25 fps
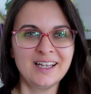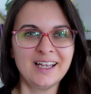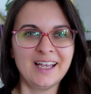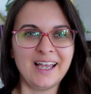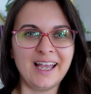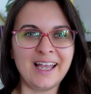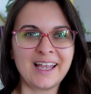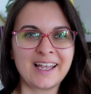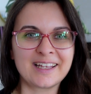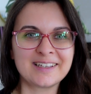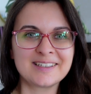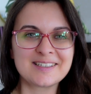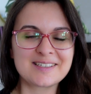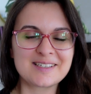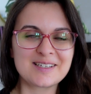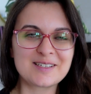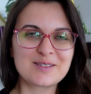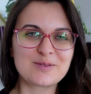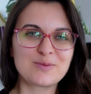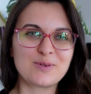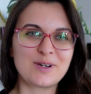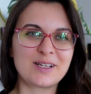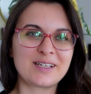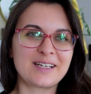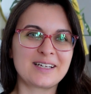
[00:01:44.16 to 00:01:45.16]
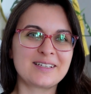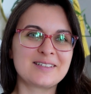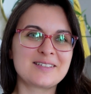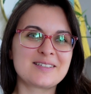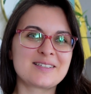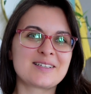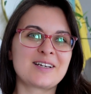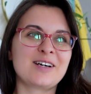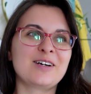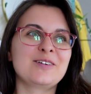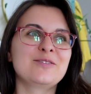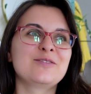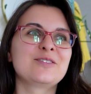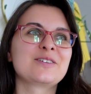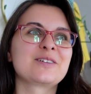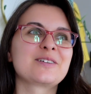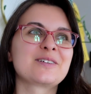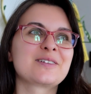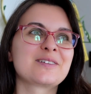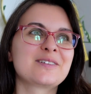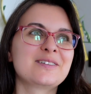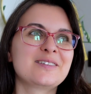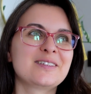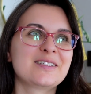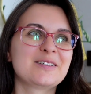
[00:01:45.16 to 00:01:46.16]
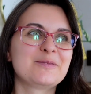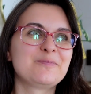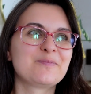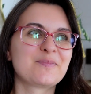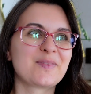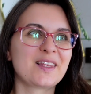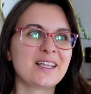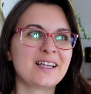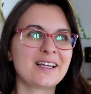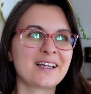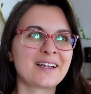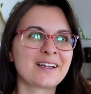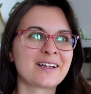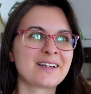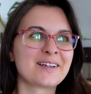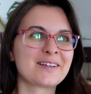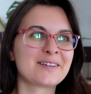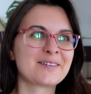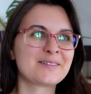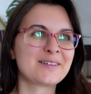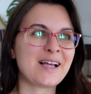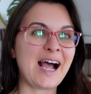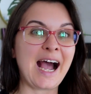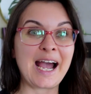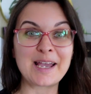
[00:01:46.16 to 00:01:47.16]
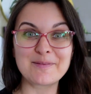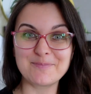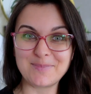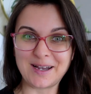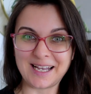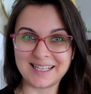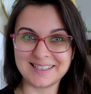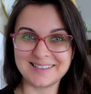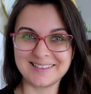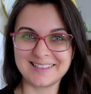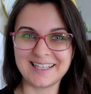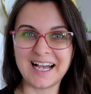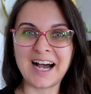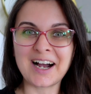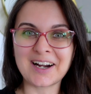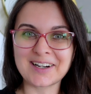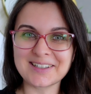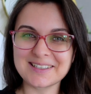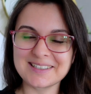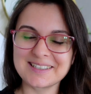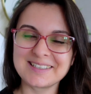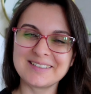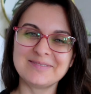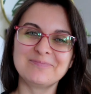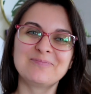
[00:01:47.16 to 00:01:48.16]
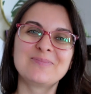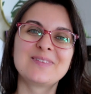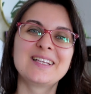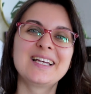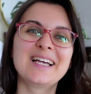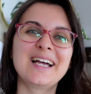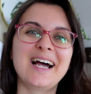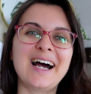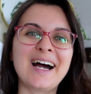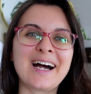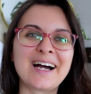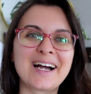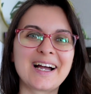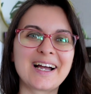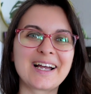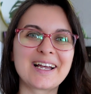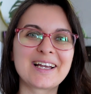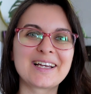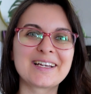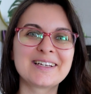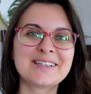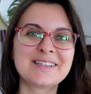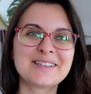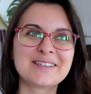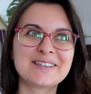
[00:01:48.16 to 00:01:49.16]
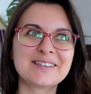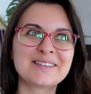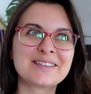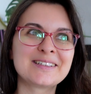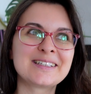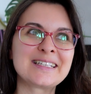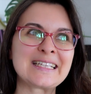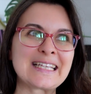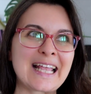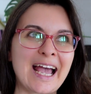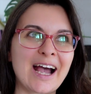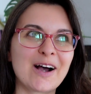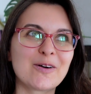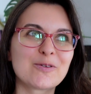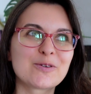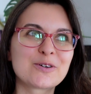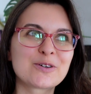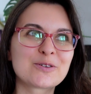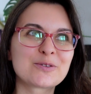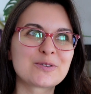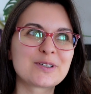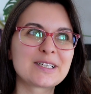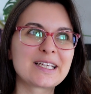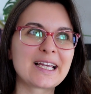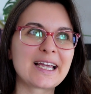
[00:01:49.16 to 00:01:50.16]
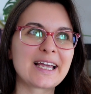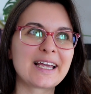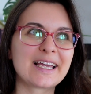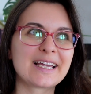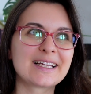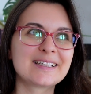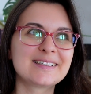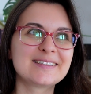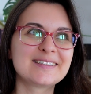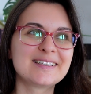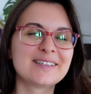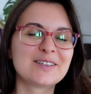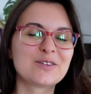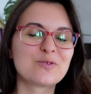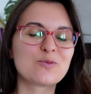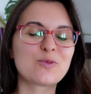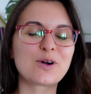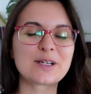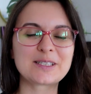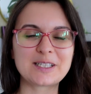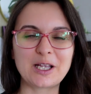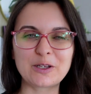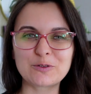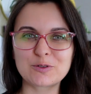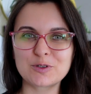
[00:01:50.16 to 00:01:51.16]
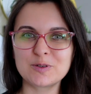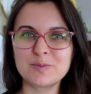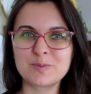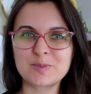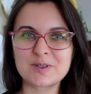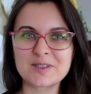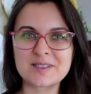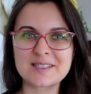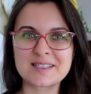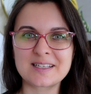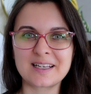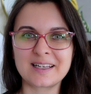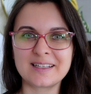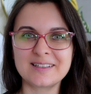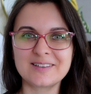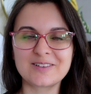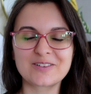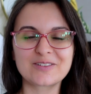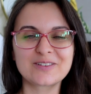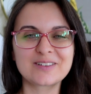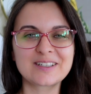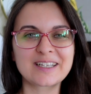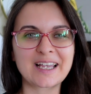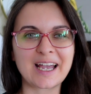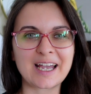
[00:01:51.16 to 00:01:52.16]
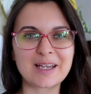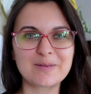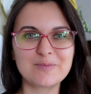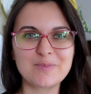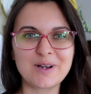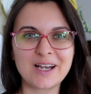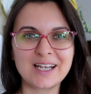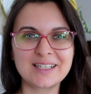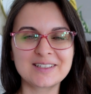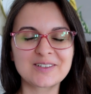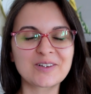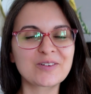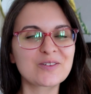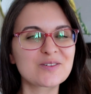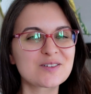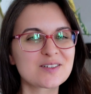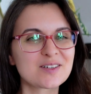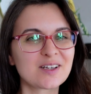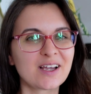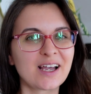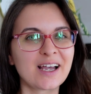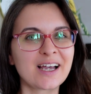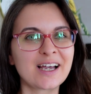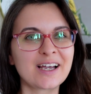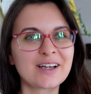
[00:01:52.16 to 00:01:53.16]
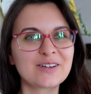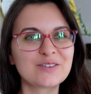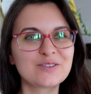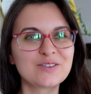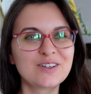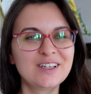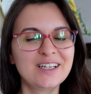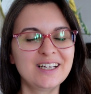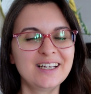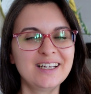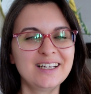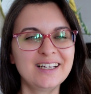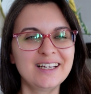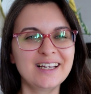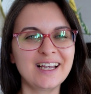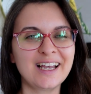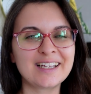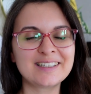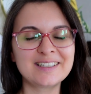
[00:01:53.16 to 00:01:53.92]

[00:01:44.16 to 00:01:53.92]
And this is when I discovered iPad art. I now create 100% on the iPad. I also have a